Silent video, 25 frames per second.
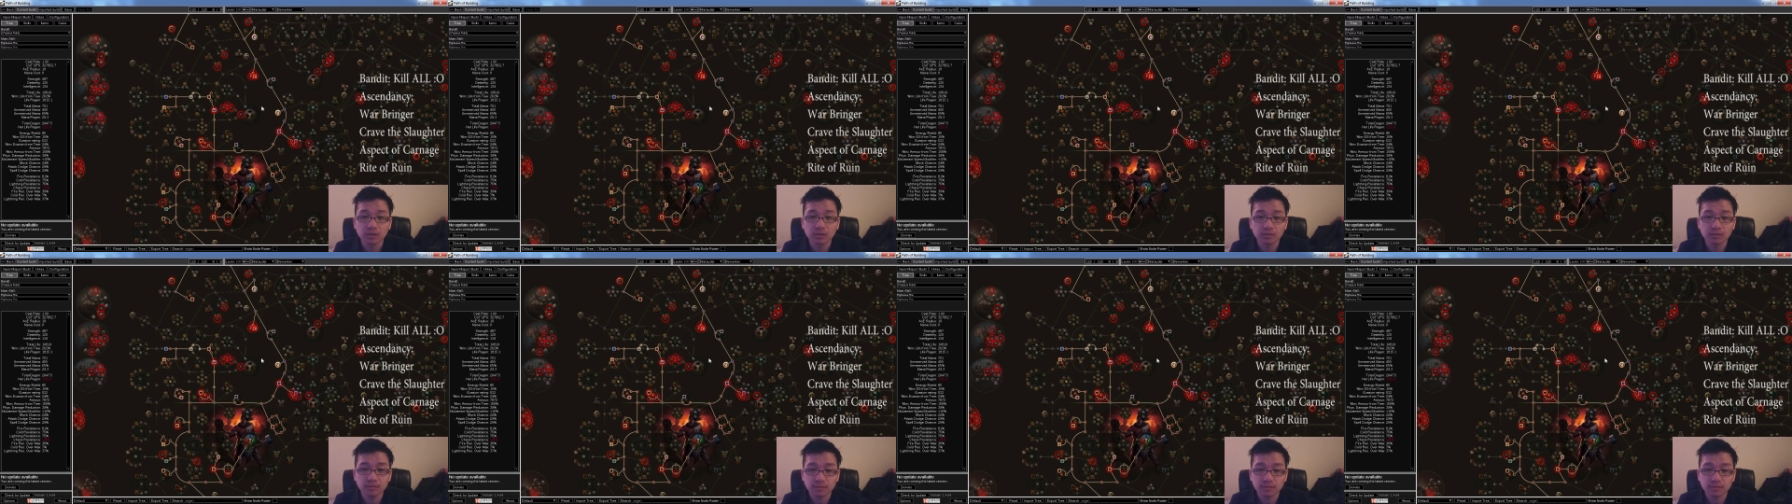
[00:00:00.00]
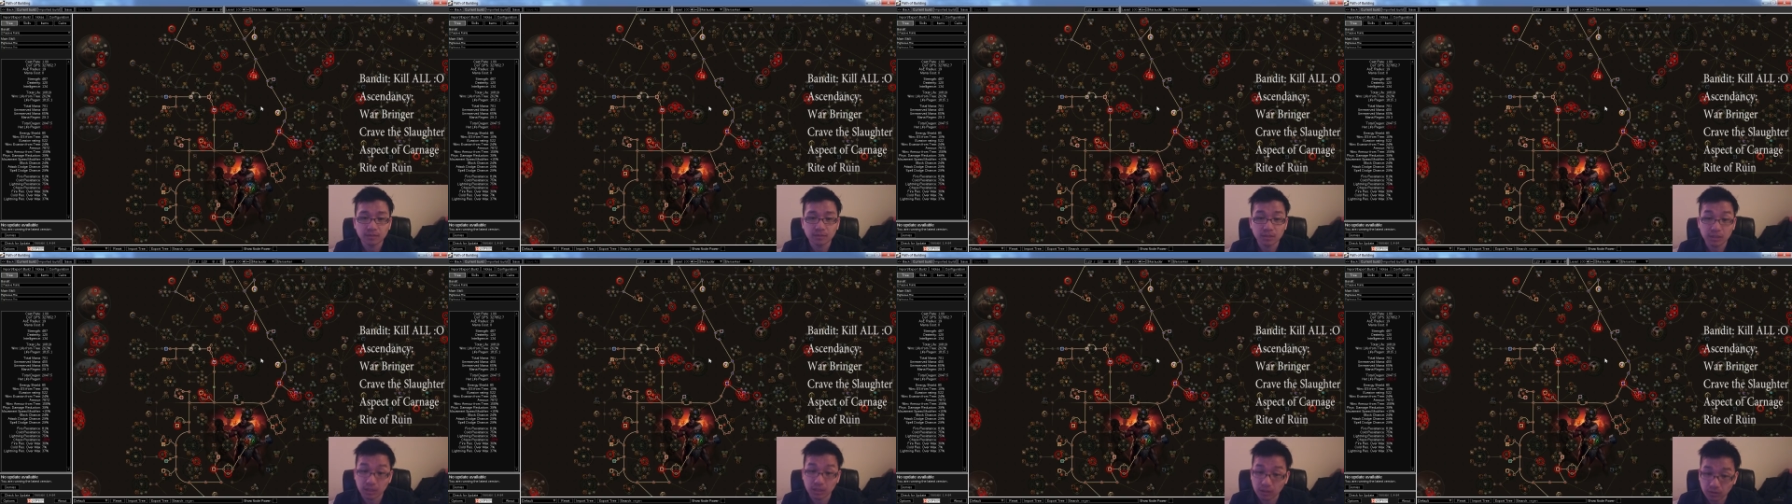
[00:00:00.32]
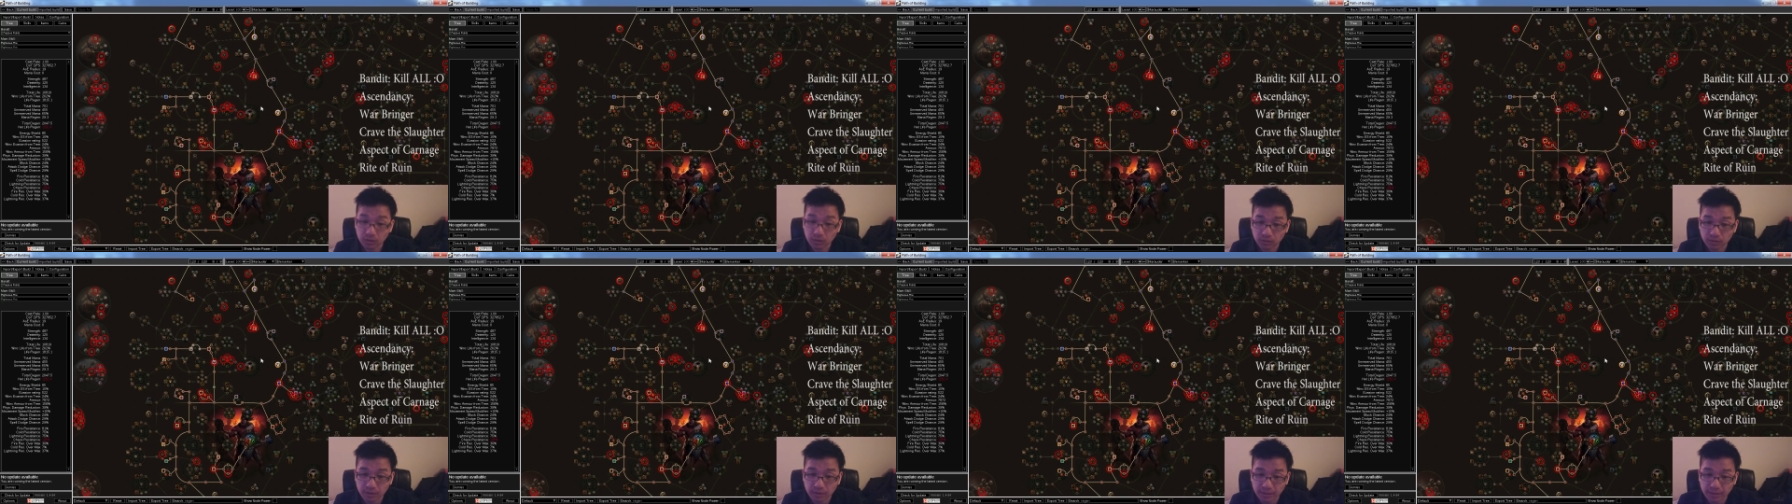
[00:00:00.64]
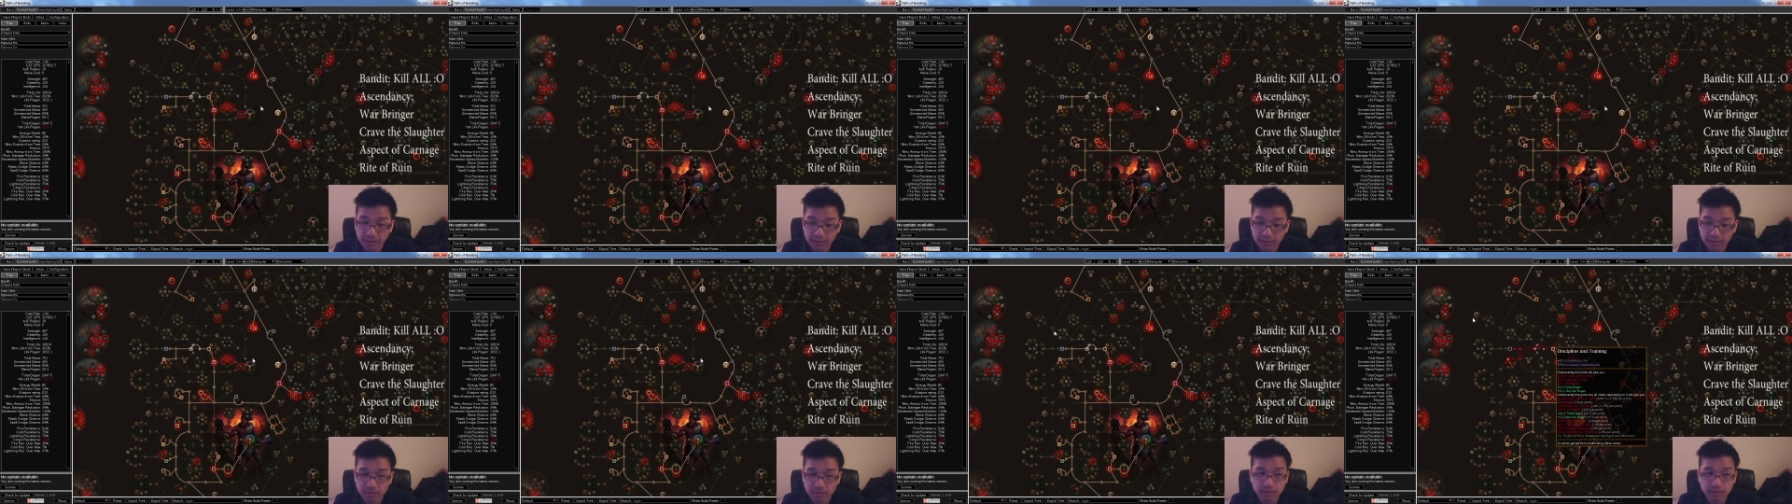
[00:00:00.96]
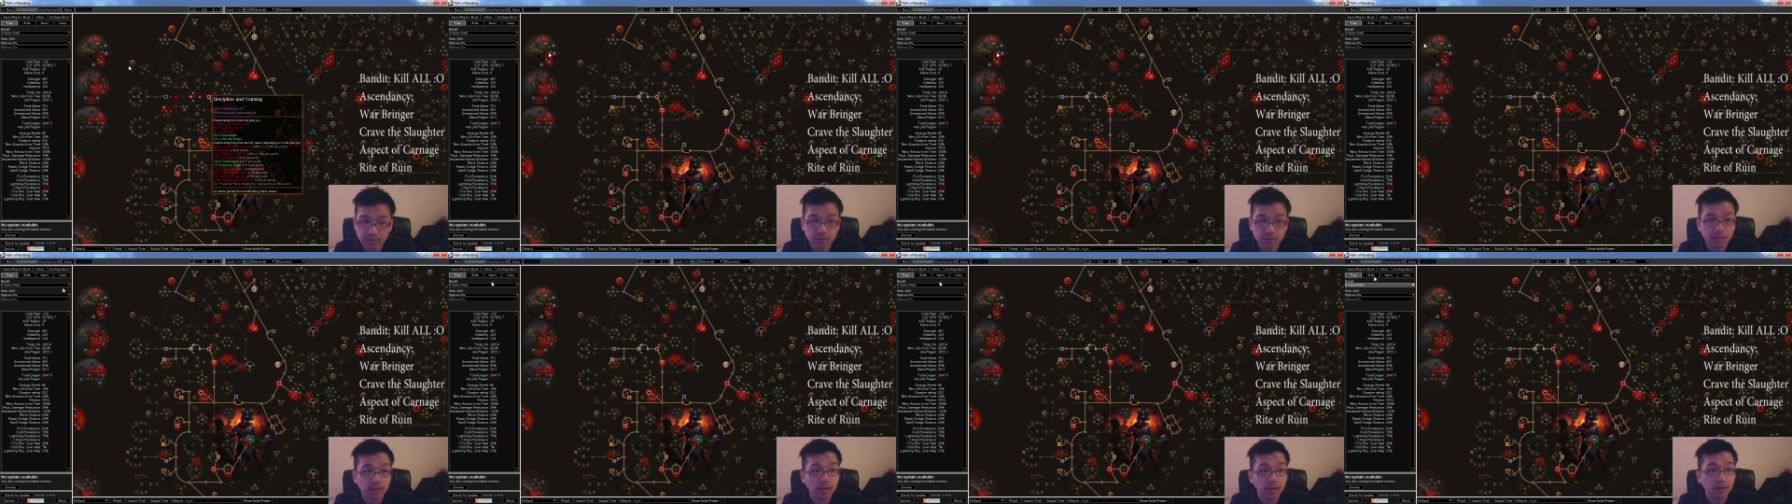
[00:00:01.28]
skill links,
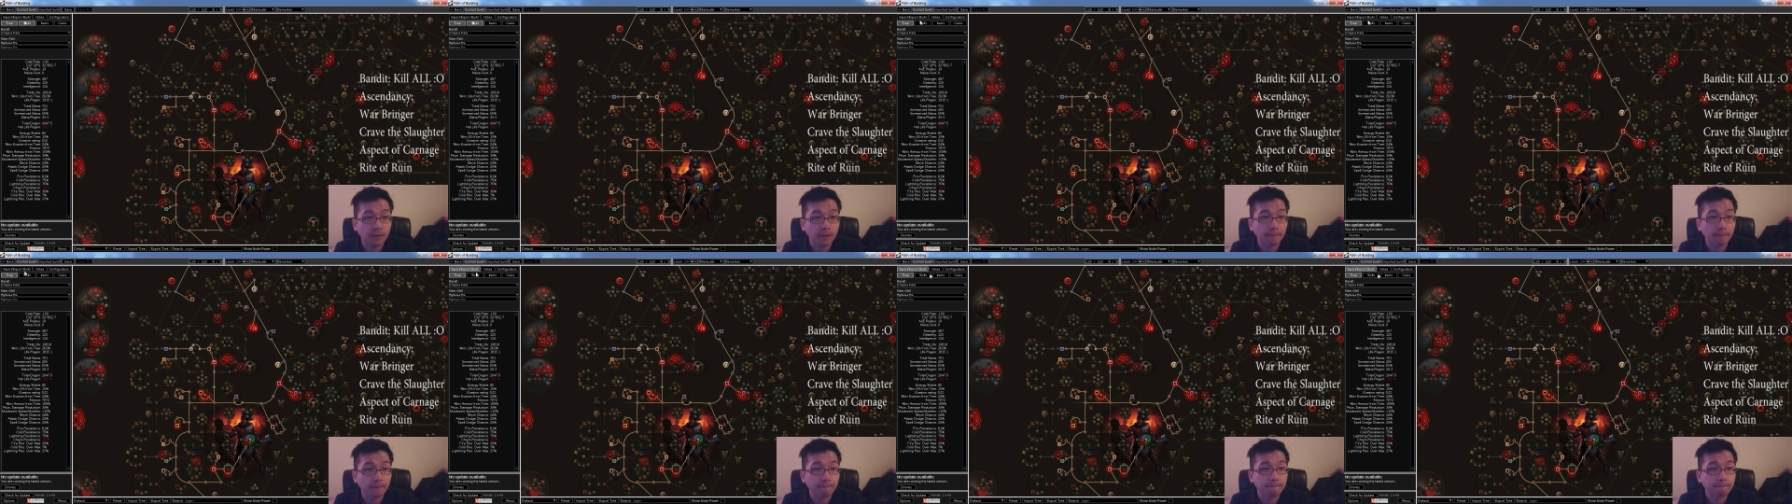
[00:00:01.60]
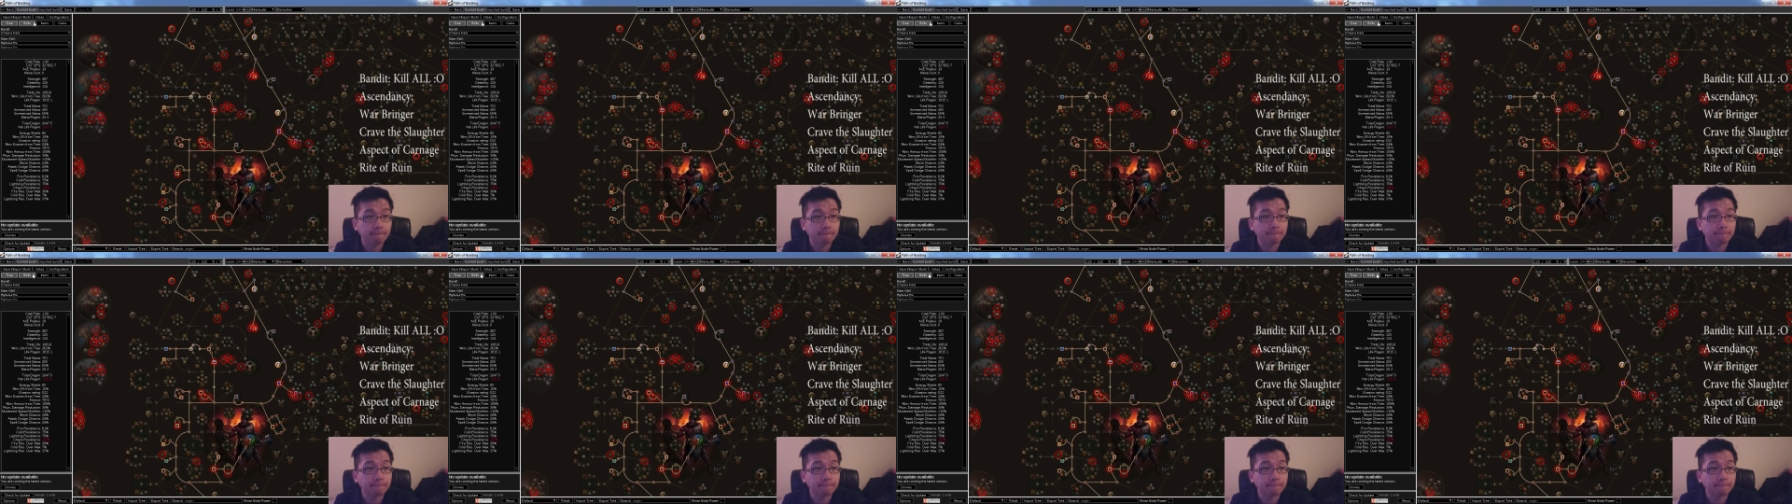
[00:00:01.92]
um,